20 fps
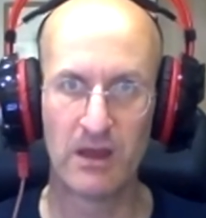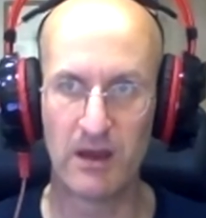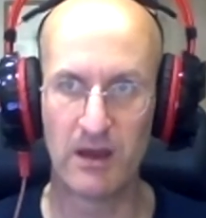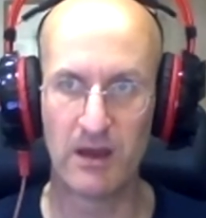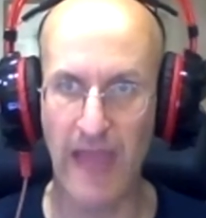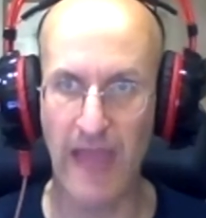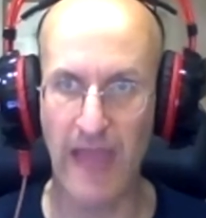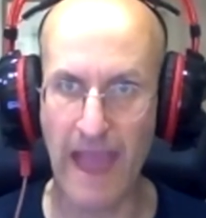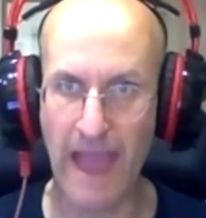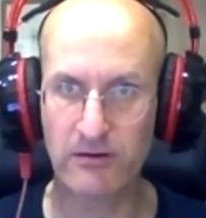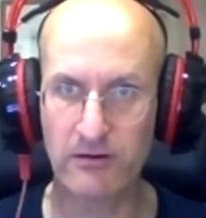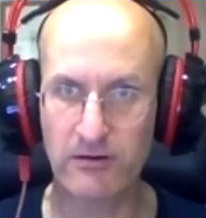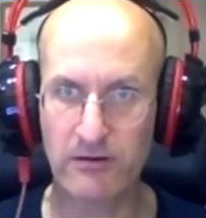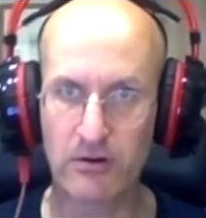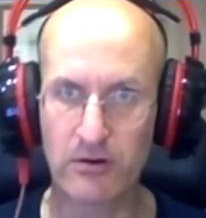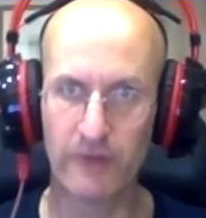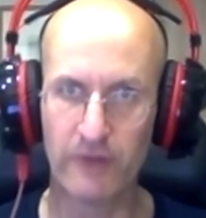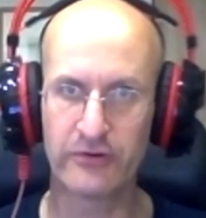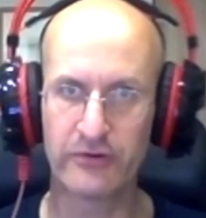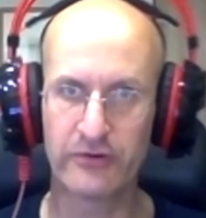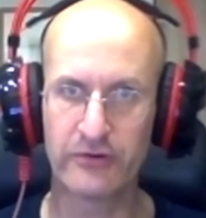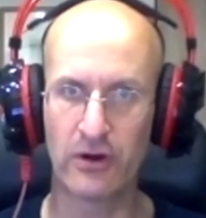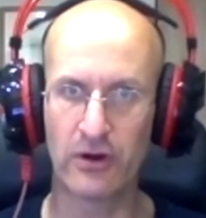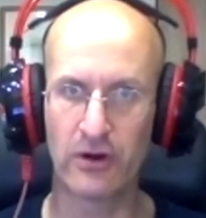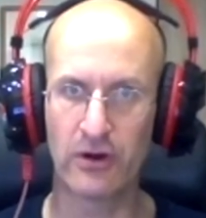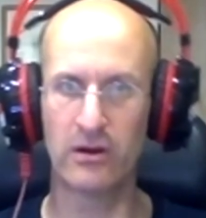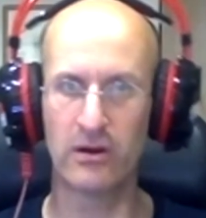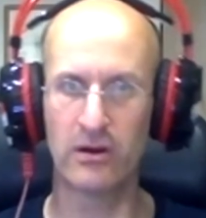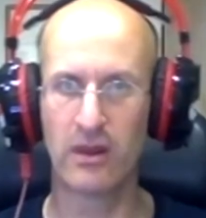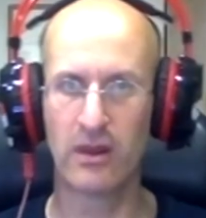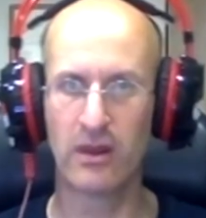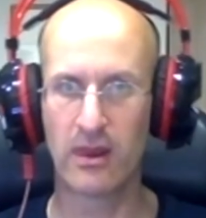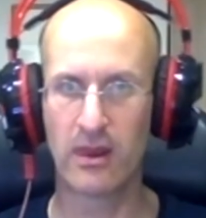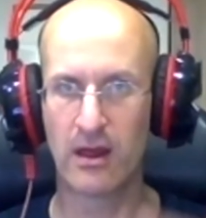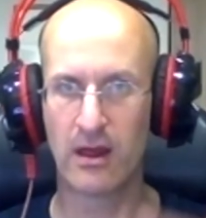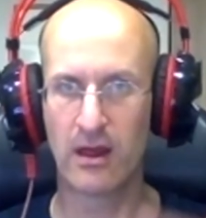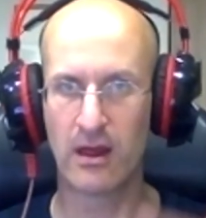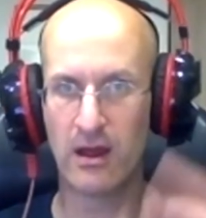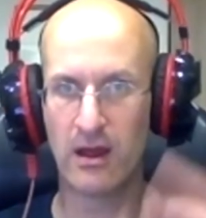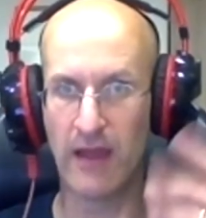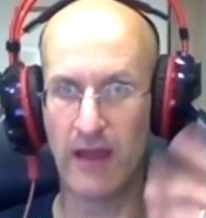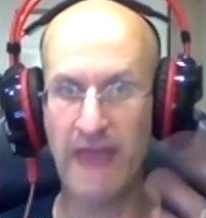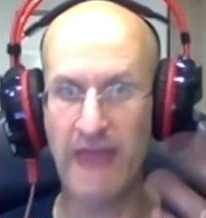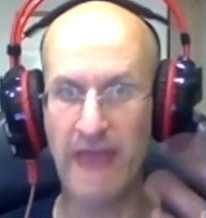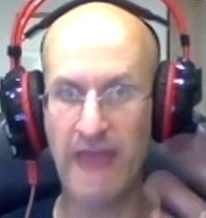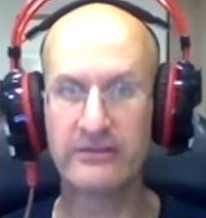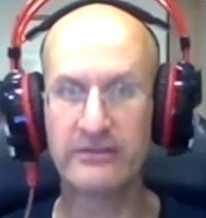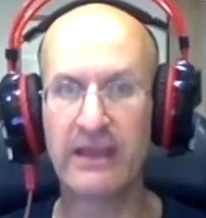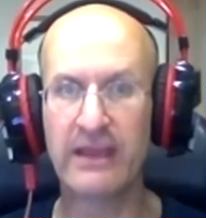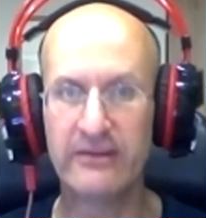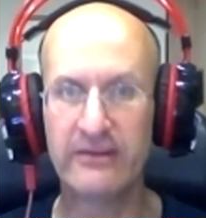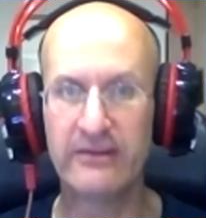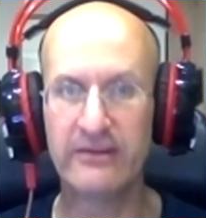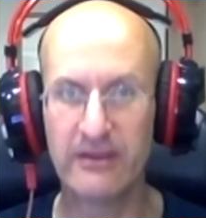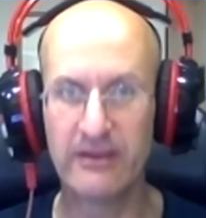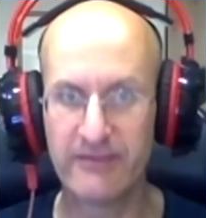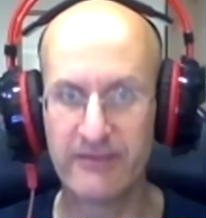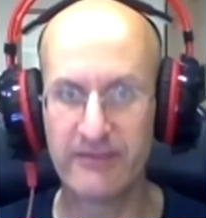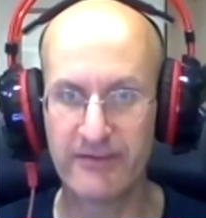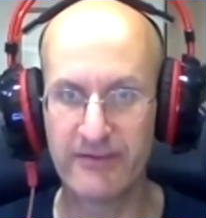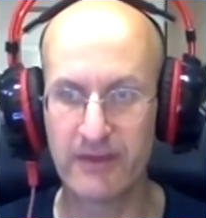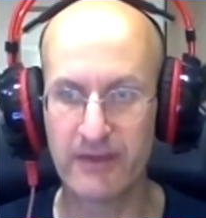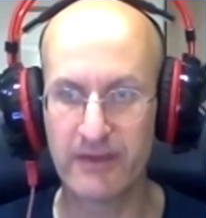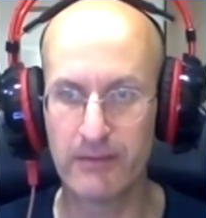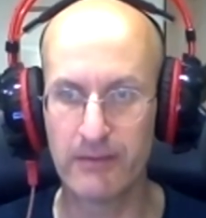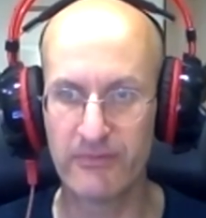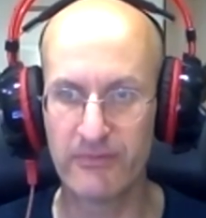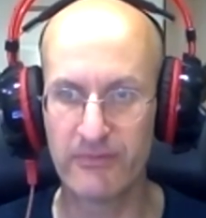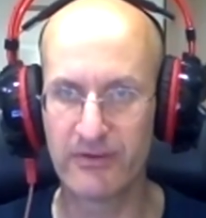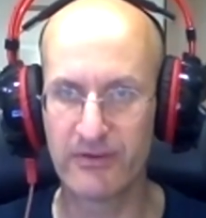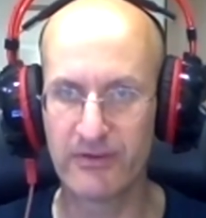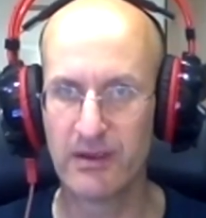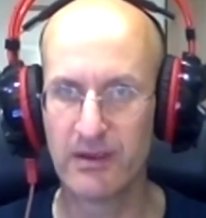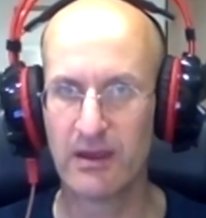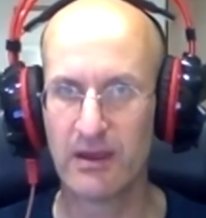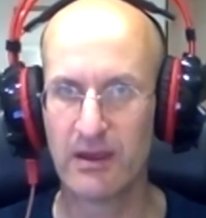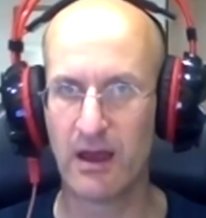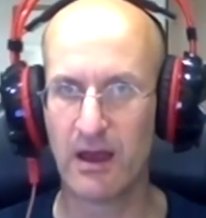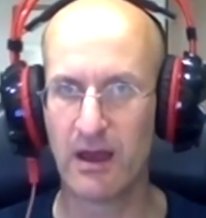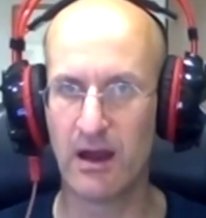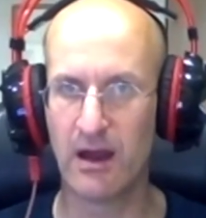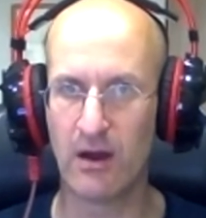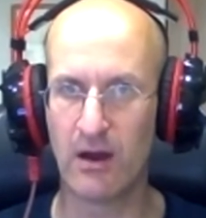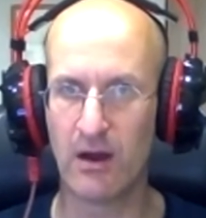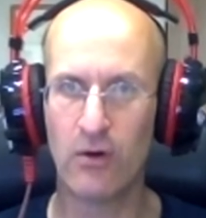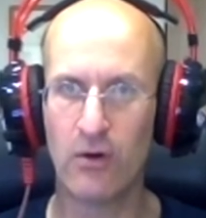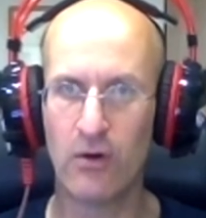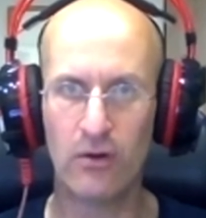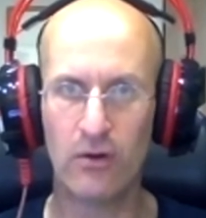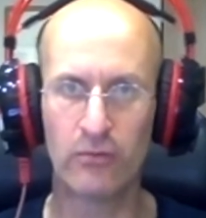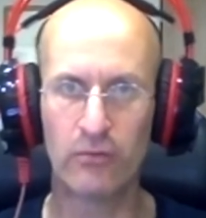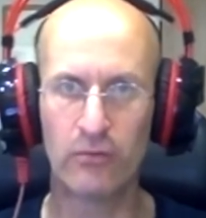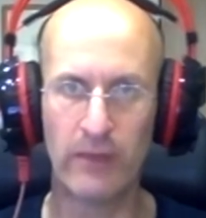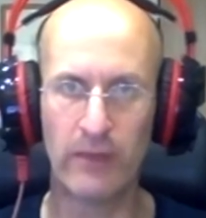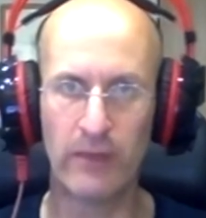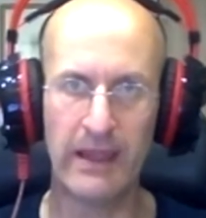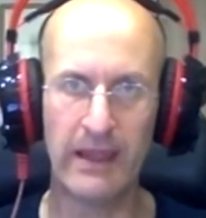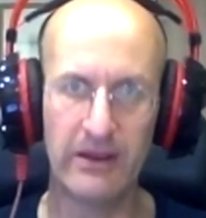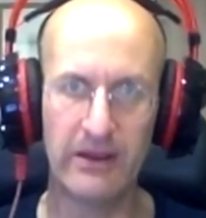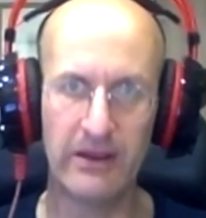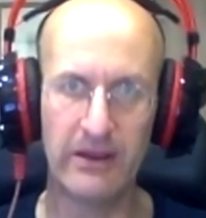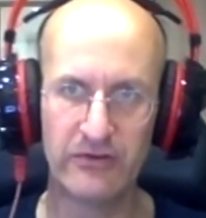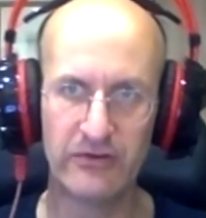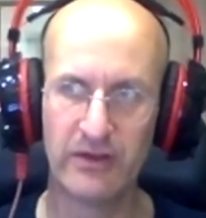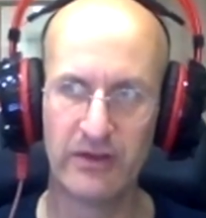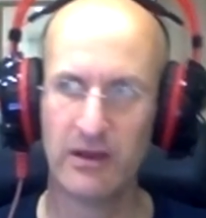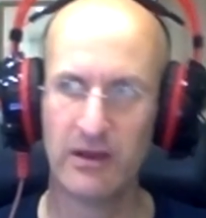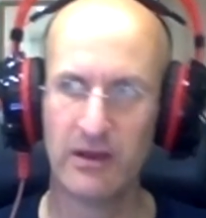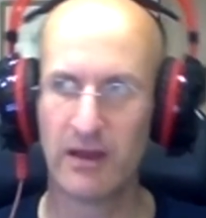agriculture, education systems, a whole range.